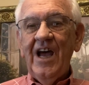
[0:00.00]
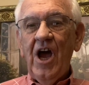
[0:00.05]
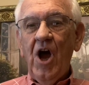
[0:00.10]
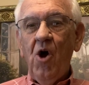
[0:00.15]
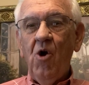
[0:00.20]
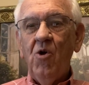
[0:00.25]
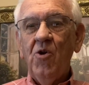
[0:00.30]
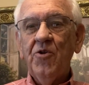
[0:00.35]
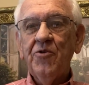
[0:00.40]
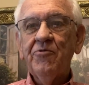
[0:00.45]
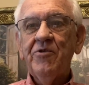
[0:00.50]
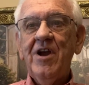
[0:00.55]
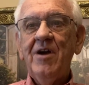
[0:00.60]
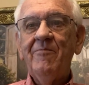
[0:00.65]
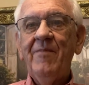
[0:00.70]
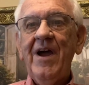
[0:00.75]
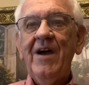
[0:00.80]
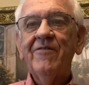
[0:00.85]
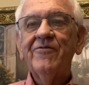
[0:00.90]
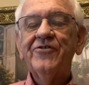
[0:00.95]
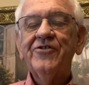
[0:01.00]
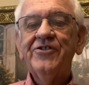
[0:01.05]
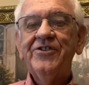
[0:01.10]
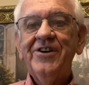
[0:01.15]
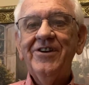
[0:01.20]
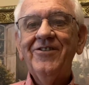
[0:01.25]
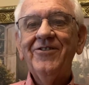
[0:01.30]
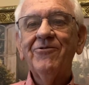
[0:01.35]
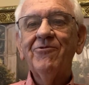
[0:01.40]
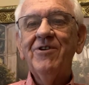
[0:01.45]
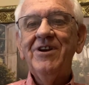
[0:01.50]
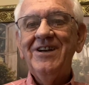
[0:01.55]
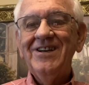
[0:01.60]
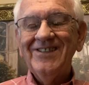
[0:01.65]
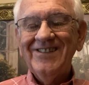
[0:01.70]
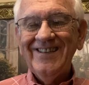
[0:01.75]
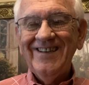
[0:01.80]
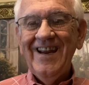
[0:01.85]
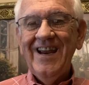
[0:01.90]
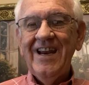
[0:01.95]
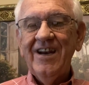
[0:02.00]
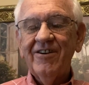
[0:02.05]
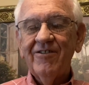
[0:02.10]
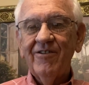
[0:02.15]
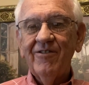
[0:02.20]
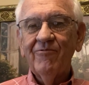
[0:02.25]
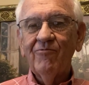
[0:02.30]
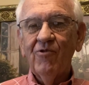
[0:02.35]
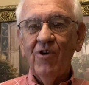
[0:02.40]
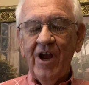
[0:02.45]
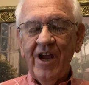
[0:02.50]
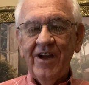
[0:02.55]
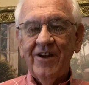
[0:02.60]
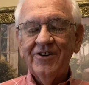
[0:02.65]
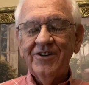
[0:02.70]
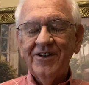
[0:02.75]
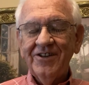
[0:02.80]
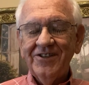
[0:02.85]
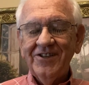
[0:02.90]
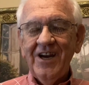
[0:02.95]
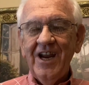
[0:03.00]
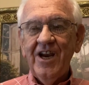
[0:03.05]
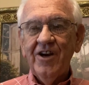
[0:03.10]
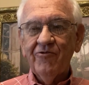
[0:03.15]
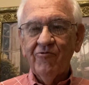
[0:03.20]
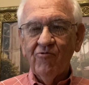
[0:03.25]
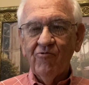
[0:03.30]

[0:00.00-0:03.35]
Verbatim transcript: all three of them have three distinct as distinct